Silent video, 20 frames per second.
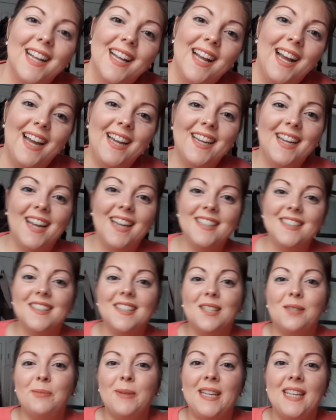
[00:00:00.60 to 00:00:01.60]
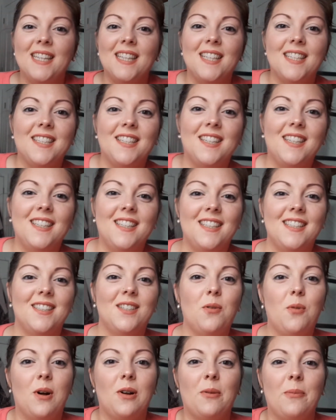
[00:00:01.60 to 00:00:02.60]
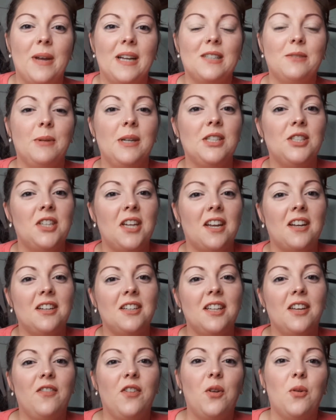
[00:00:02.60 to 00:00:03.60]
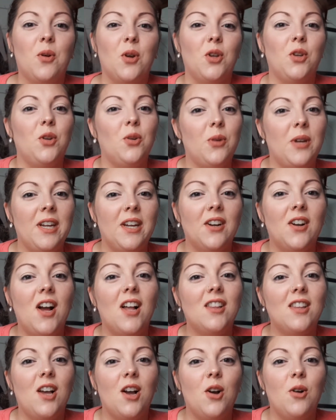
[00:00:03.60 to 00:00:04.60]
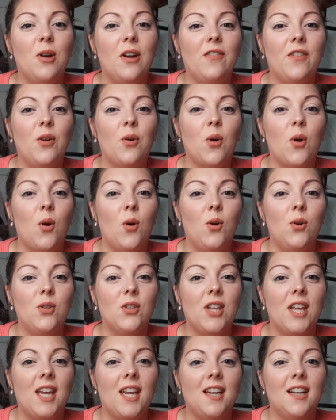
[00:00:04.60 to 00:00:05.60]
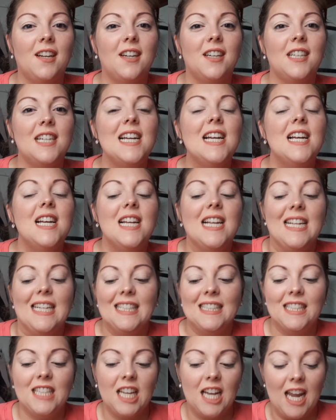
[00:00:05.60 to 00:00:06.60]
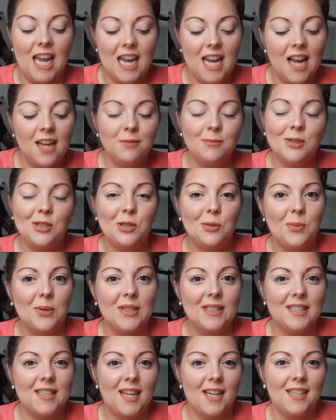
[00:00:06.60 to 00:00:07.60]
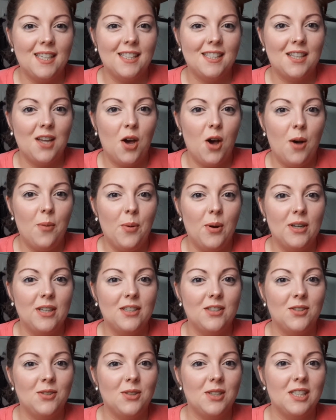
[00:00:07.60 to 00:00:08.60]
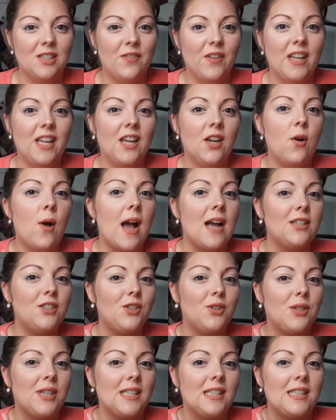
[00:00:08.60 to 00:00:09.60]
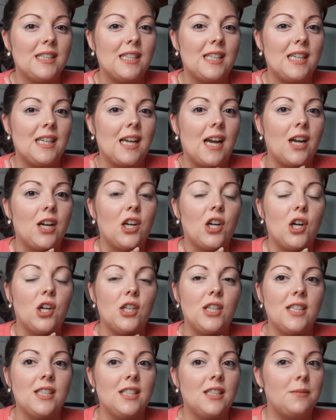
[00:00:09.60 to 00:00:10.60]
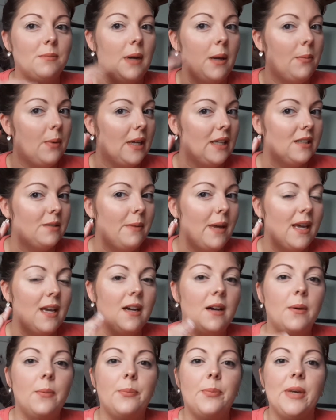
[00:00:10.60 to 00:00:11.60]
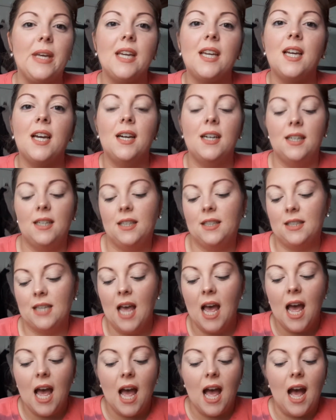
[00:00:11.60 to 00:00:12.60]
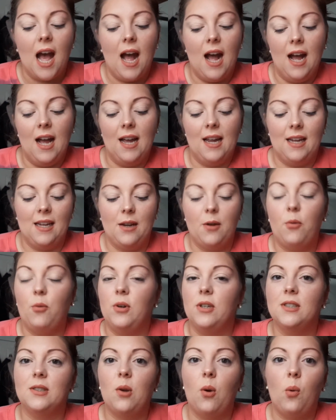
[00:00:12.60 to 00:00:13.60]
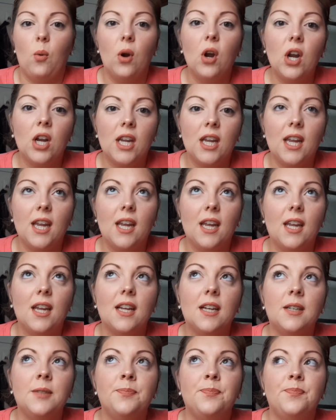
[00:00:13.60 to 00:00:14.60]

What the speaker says: Hi guys, it's me, Linda. Welcome back to my channel. If you are new here, hello. If you are old here, today I'm super excited to hop on and do this video. As you can see, I already did my base makeup because I was working,